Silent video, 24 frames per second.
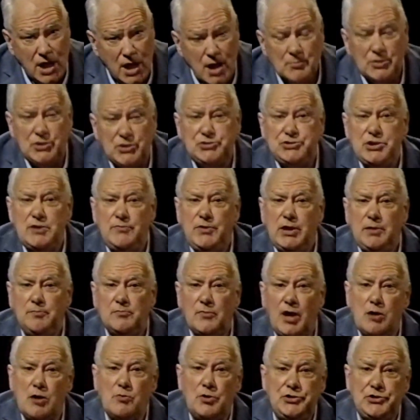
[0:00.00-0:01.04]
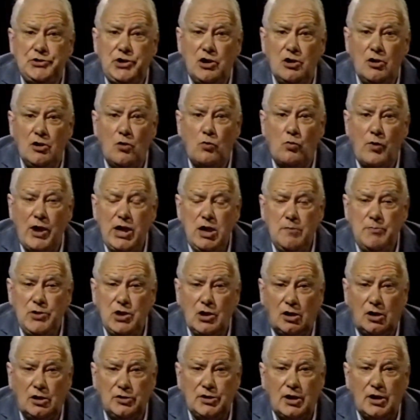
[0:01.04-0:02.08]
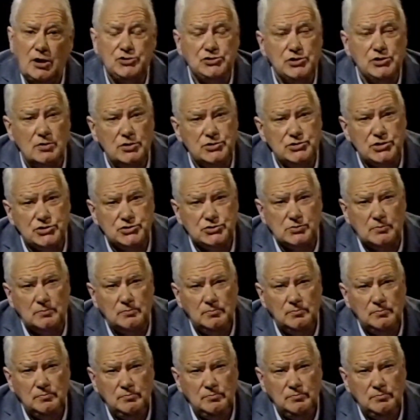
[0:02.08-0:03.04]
But this evening, I want to go way beyond our solar system.